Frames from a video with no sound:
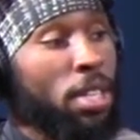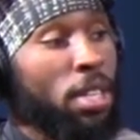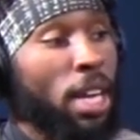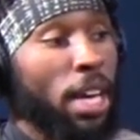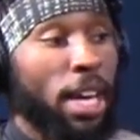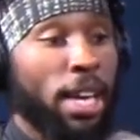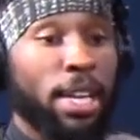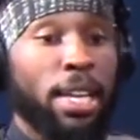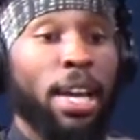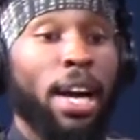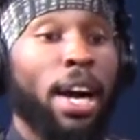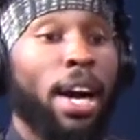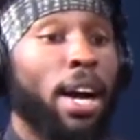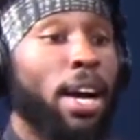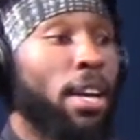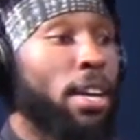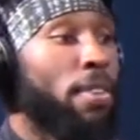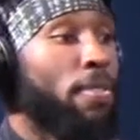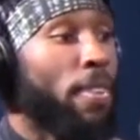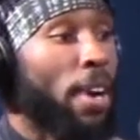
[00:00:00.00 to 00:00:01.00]
like a
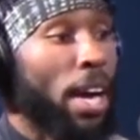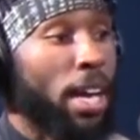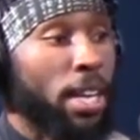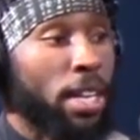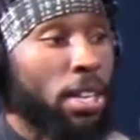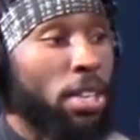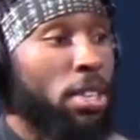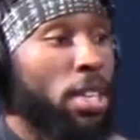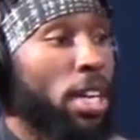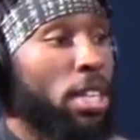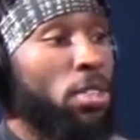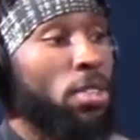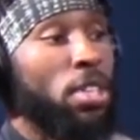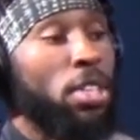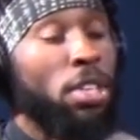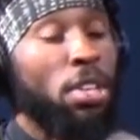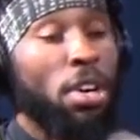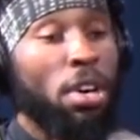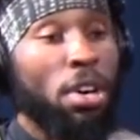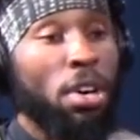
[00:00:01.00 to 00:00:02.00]
non-violent or non-threatening
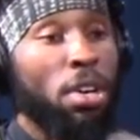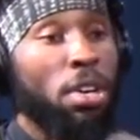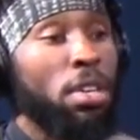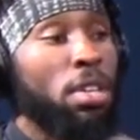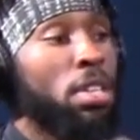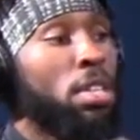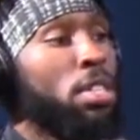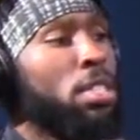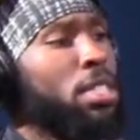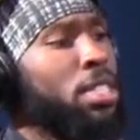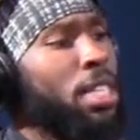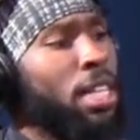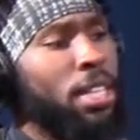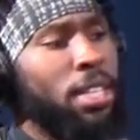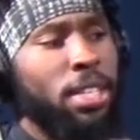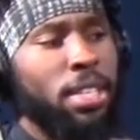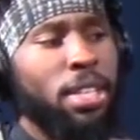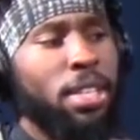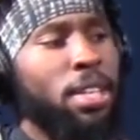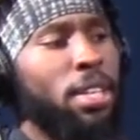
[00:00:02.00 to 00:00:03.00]
call, send
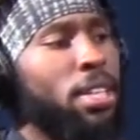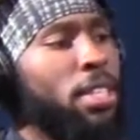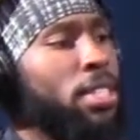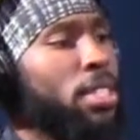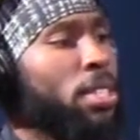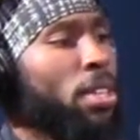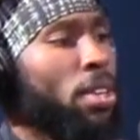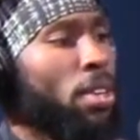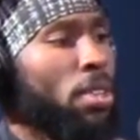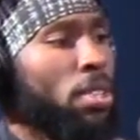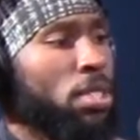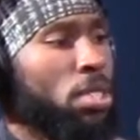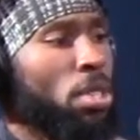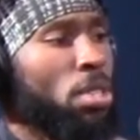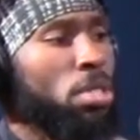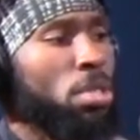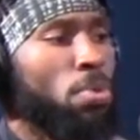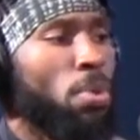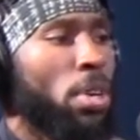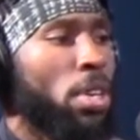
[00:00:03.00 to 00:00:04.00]
a
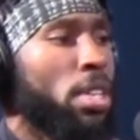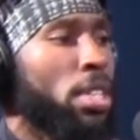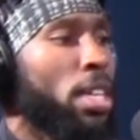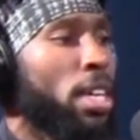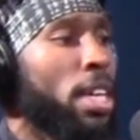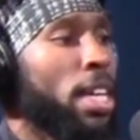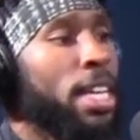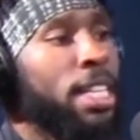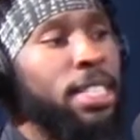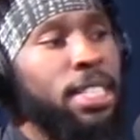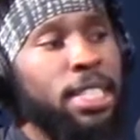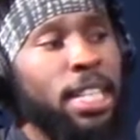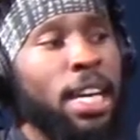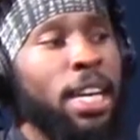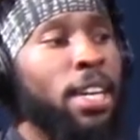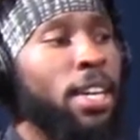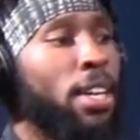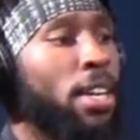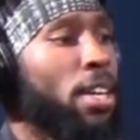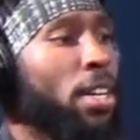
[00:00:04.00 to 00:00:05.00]
social worker there instead
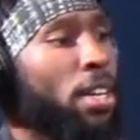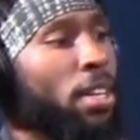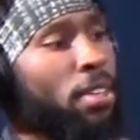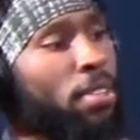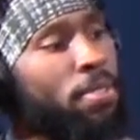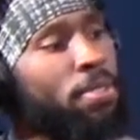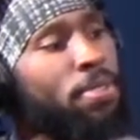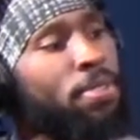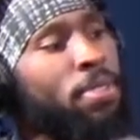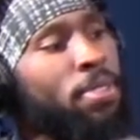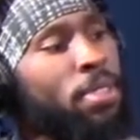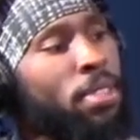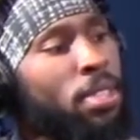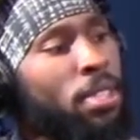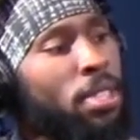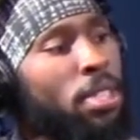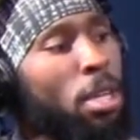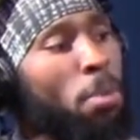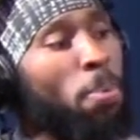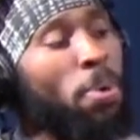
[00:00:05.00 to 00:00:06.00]
of
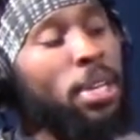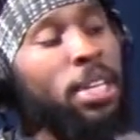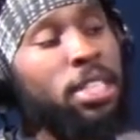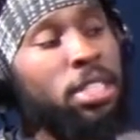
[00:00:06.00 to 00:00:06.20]
the police